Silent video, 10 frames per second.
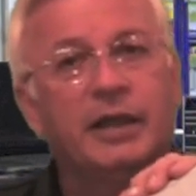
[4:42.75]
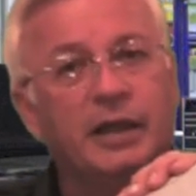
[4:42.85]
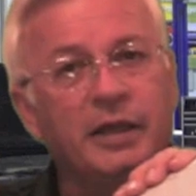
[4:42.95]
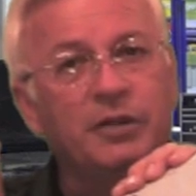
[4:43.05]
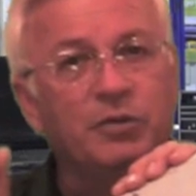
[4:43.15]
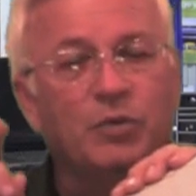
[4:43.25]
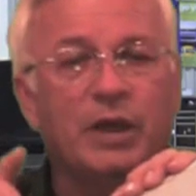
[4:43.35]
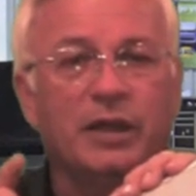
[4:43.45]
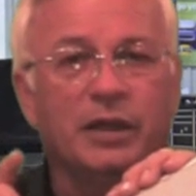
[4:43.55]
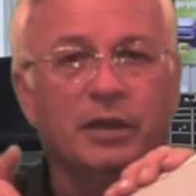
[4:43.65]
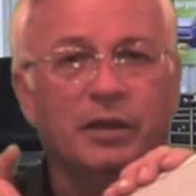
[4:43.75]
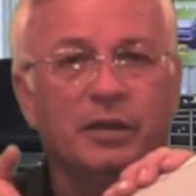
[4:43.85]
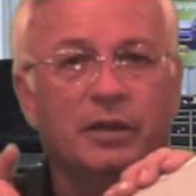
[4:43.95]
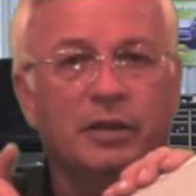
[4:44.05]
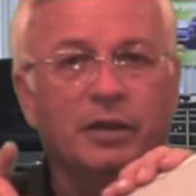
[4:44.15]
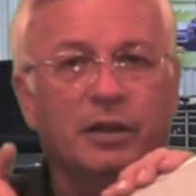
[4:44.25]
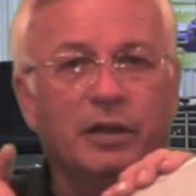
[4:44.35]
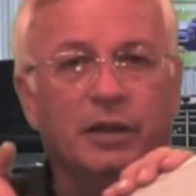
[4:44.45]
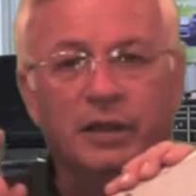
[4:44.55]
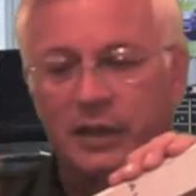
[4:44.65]
Either way,
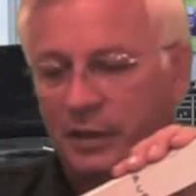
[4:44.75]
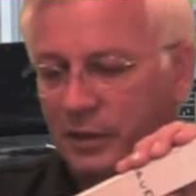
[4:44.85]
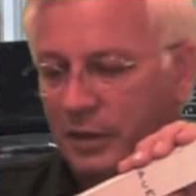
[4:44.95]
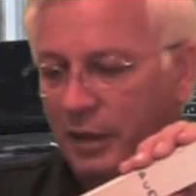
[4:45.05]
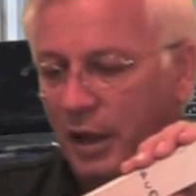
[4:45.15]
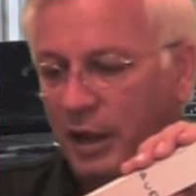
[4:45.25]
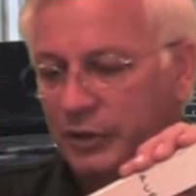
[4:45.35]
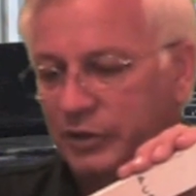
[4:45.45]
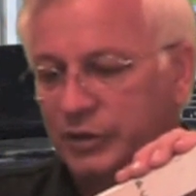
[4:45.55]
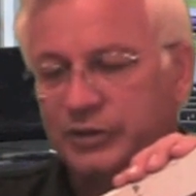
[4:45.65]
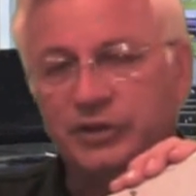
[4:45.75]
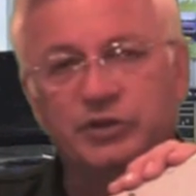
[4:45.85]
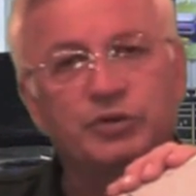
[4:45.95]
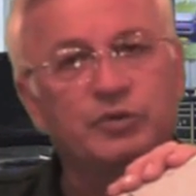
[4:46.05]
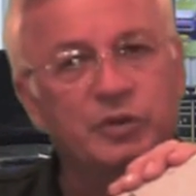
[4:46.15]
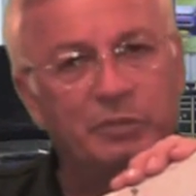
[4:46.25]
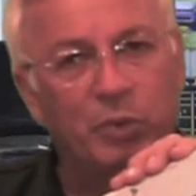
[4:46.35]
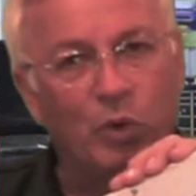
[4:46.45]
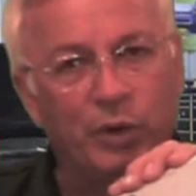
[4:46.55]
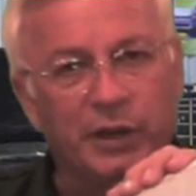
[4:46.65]
again, the oxygen sensor is
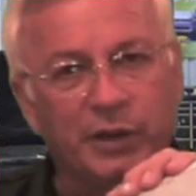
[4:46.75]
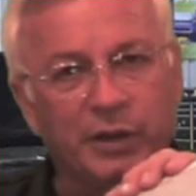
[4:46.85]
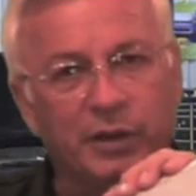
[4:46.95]
reporting